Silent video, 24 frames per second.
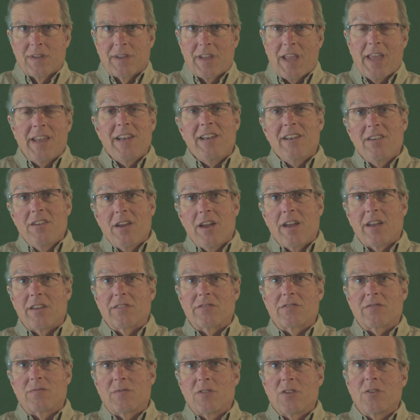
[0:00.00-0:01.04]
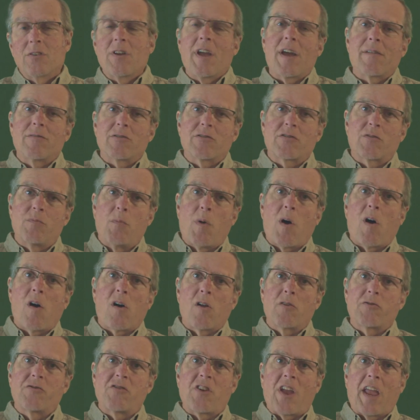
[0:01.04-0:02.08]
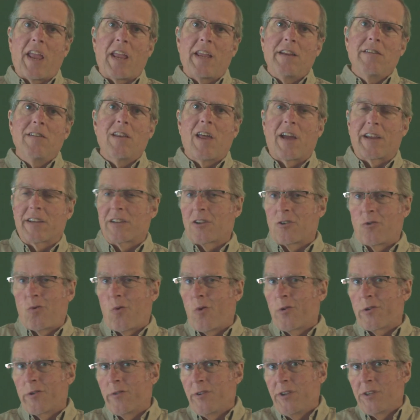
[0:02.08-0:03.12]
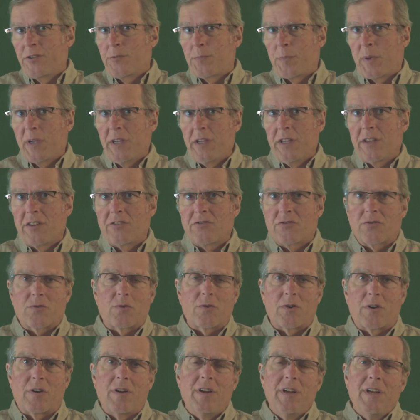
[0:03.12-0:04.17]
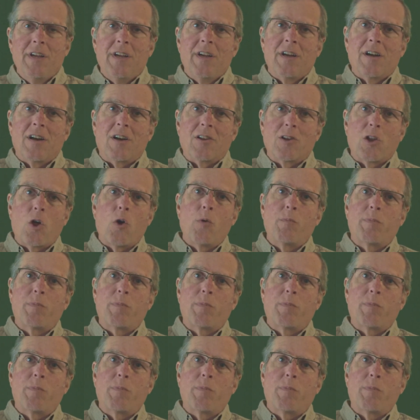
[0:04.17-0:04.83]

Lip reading: And it does. You have a small chain like a 1/4 inch pitch or a low